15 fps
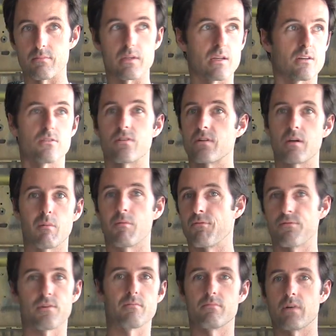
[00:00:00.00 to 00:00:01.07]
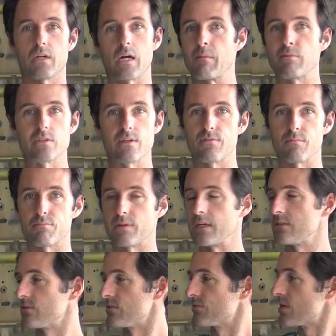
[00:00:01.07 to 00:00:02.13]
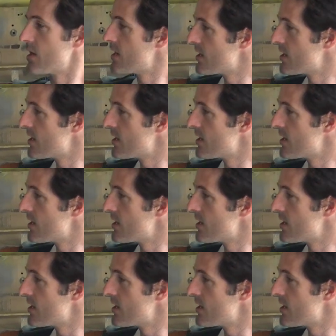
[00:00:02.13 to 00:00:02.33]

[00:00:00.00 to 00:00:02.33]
because they're coming from a couple different places.